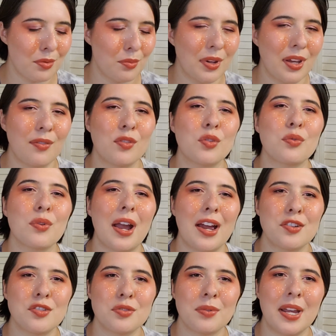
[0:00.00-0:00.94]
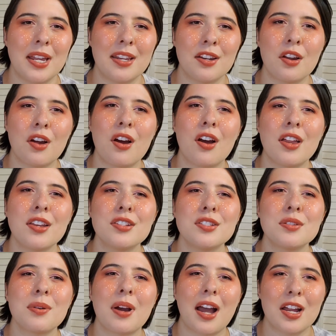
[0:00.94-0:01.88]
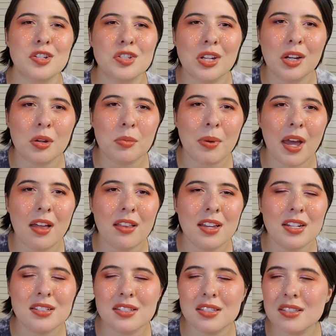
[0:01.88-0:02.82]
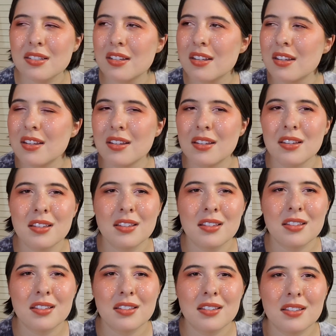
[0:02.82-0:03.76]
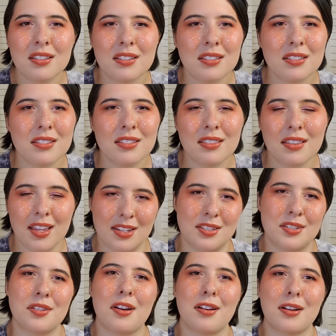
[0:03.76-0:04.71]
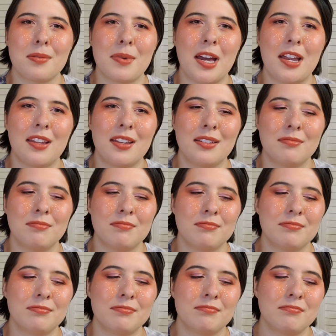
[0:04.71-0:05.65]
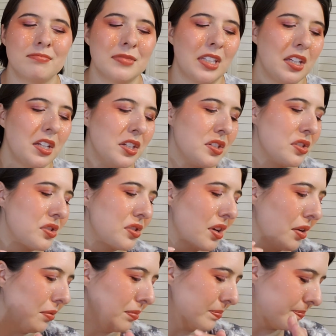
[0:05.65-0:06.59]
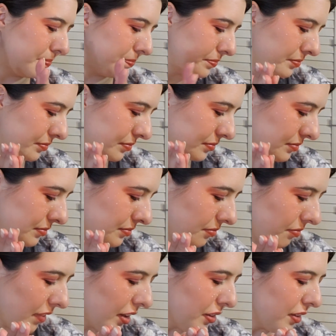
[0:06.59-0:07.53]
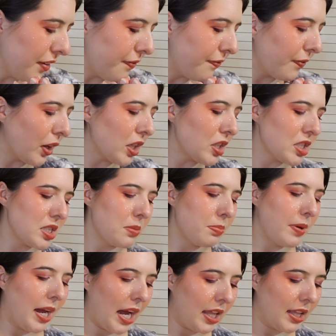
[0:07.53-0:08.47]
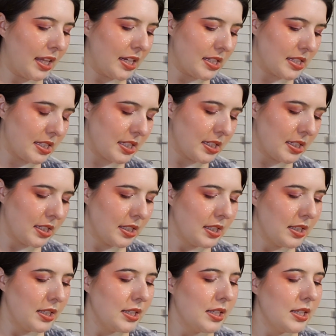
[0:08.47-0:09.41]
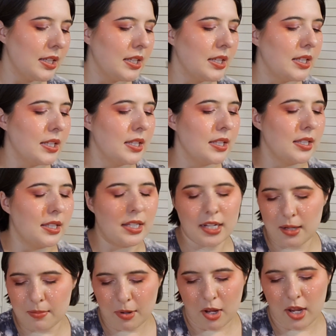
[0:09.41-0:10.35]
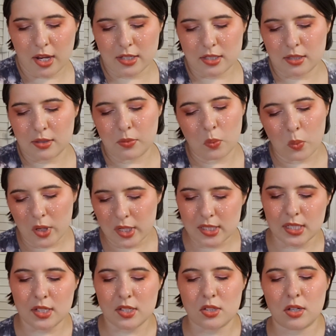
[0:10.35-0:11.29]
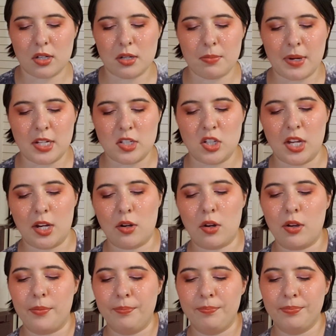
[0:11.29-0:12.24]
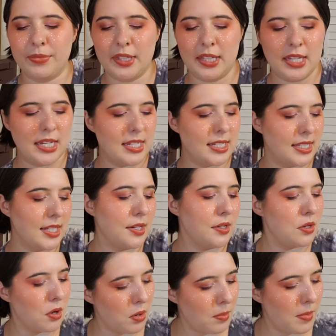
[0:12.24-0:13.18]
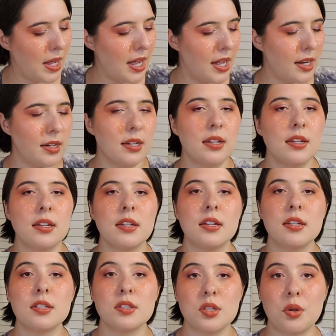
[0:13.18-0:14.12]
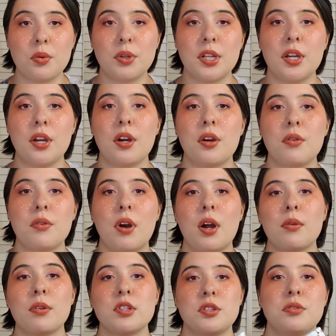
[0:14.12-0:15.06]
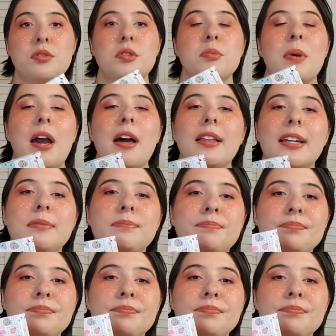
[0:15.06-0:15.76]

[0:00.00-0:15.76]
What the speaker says: We have graduated on to eyeshadow palettes. Let's talk about it. So, the first palette that I bought once I started my channel is the Nomad Tokyo Harajuku palette.